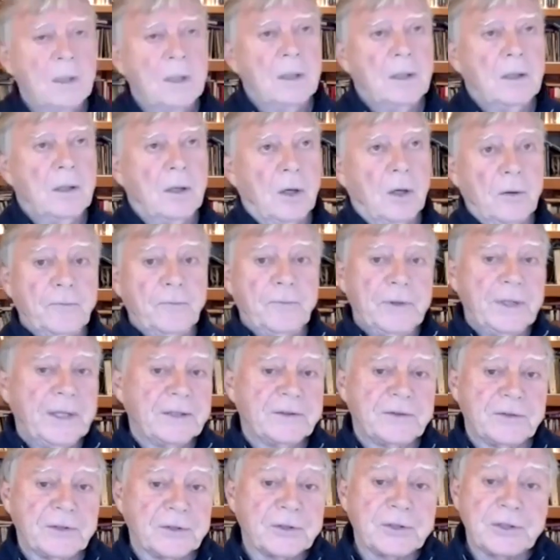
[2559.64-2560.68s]
Hopefully
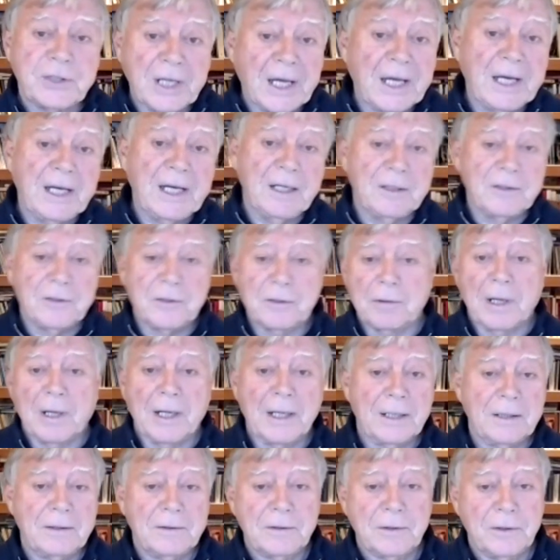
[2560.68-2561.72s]
it's a stage,
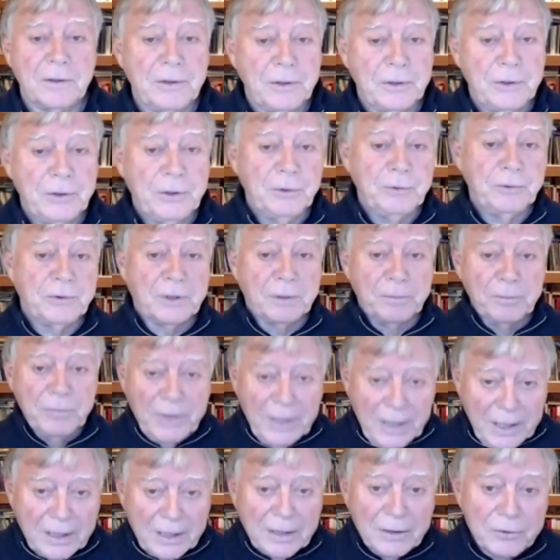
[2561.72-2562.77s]
right? So you do some
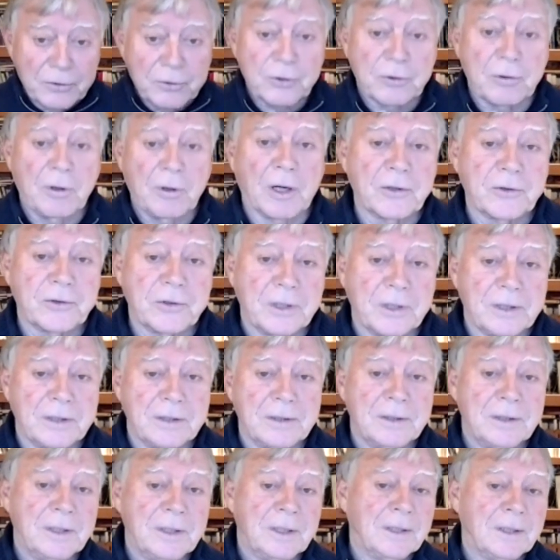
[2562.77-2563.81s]
deconstruction,
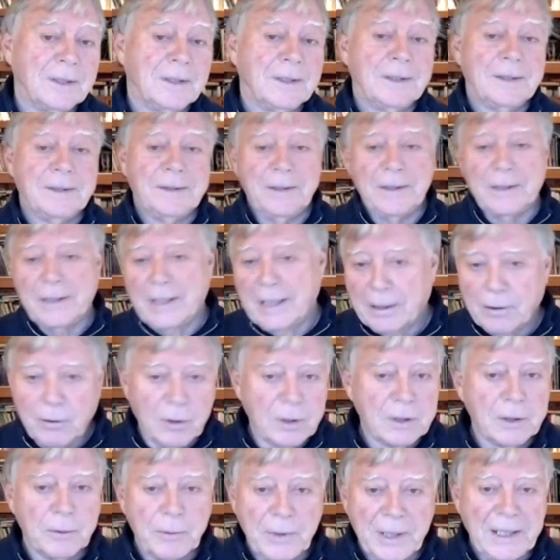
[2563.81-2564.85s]
you get
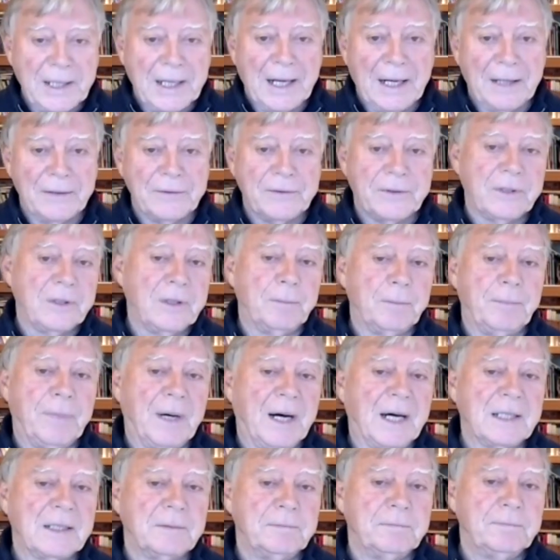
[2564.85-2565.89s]
all the way down to the
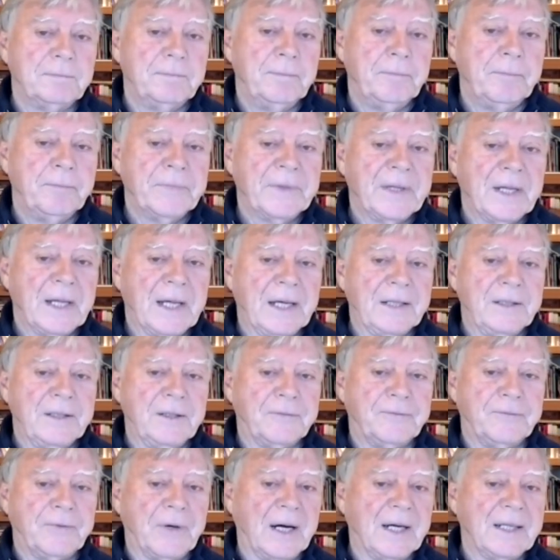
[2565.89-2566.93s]
bottom, and you
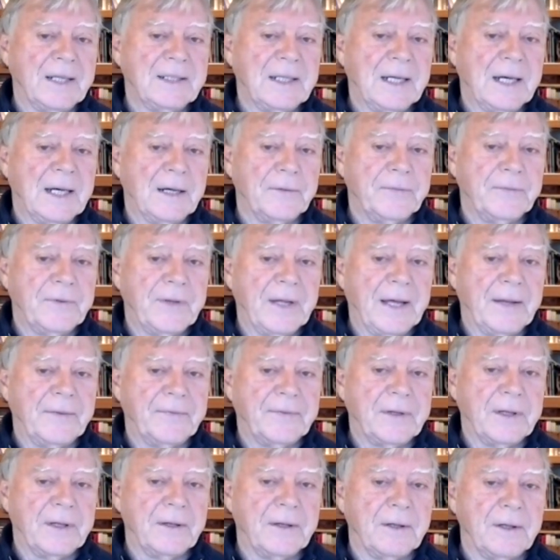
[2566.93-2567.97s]
find out
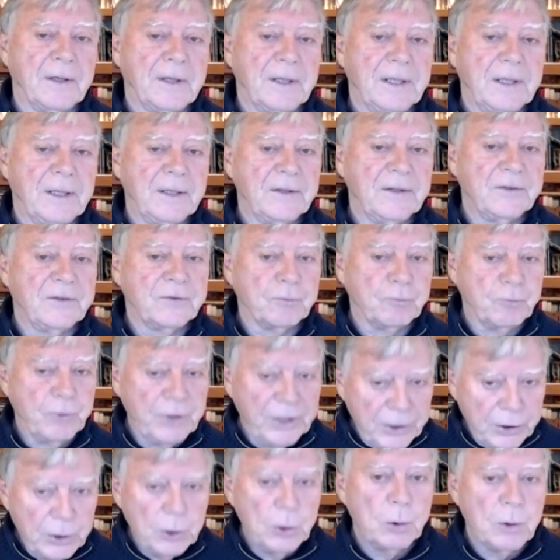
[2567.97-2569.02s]
that there is
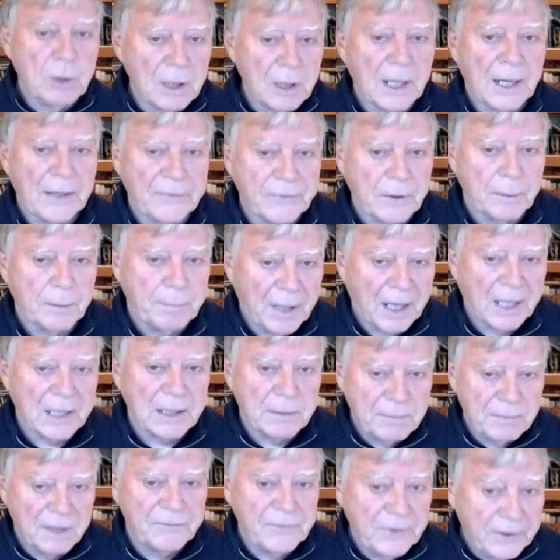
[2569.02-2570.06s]
renewal at the
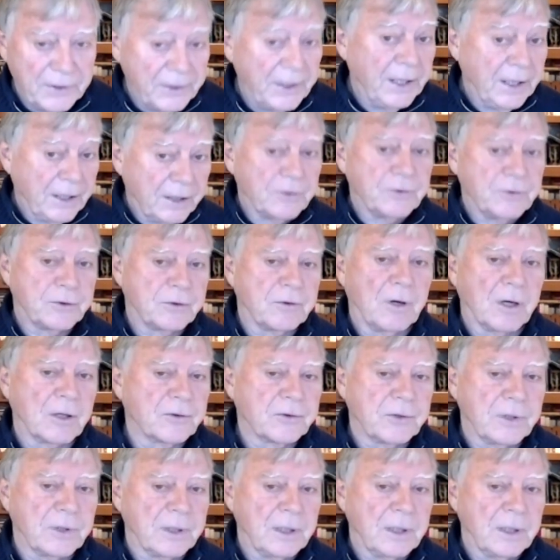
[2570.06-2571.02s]
bottom of the deconstruction.